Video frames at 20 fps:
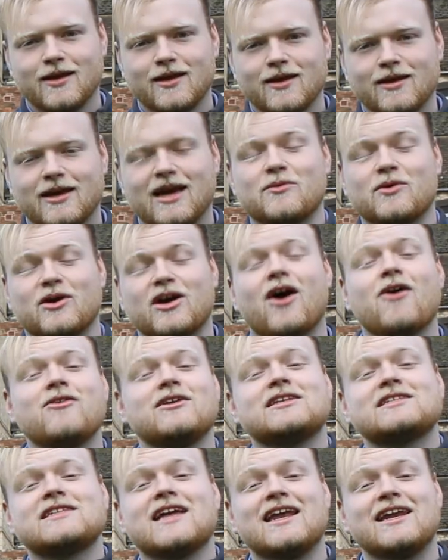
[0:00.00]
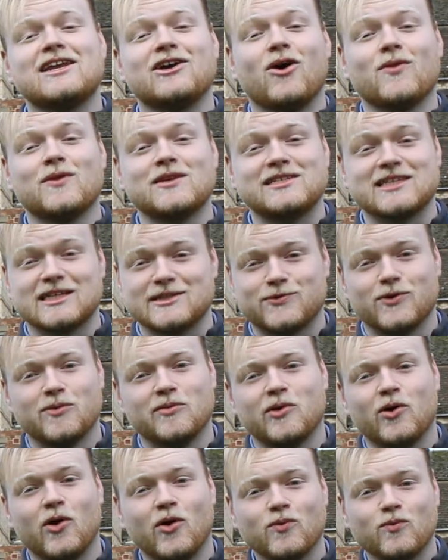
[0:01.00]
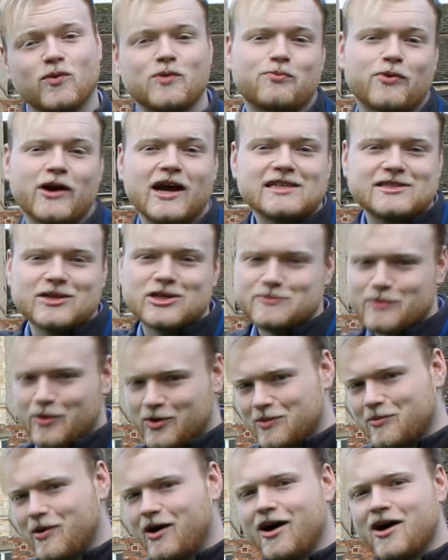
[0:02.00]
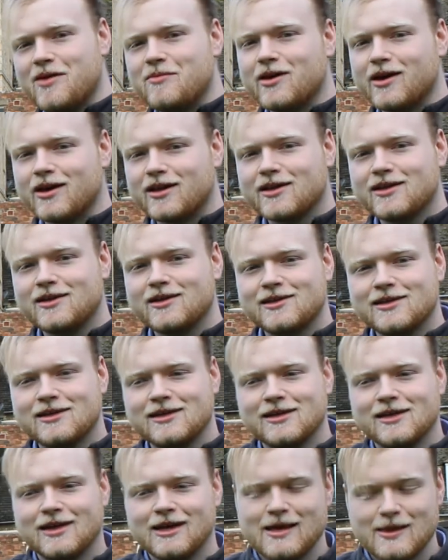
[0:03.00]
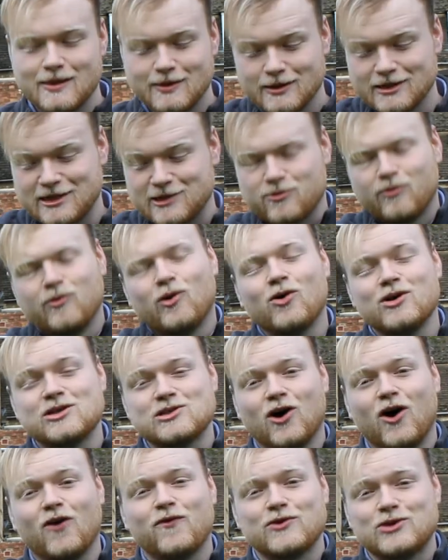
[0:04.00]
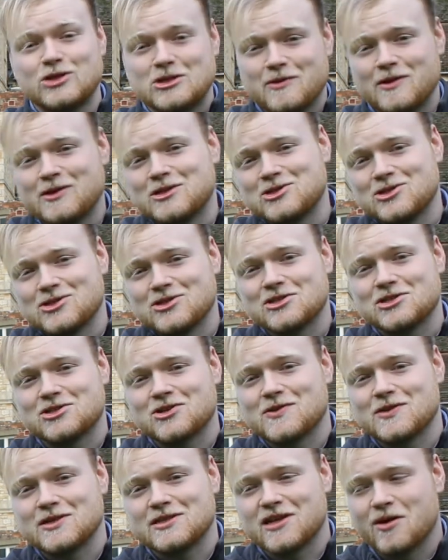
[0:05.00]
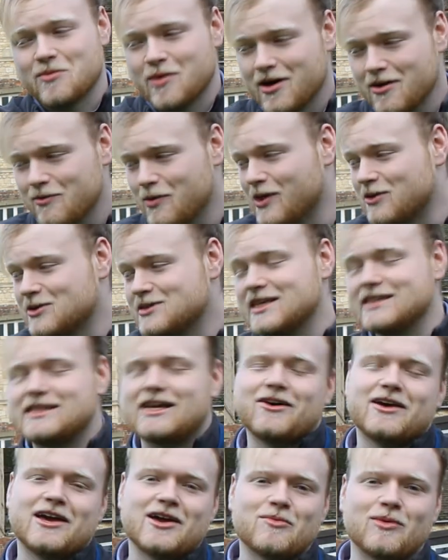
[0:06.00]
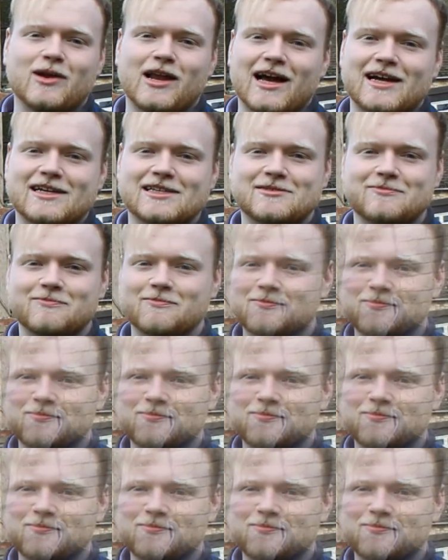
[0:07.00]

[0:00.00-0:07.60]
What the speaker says: Okay, we're currently standing on the sixth form lawn with Brasenose building behind me. The sixth form lawn is often used by the students during the summer, where they'll sit out here and relax.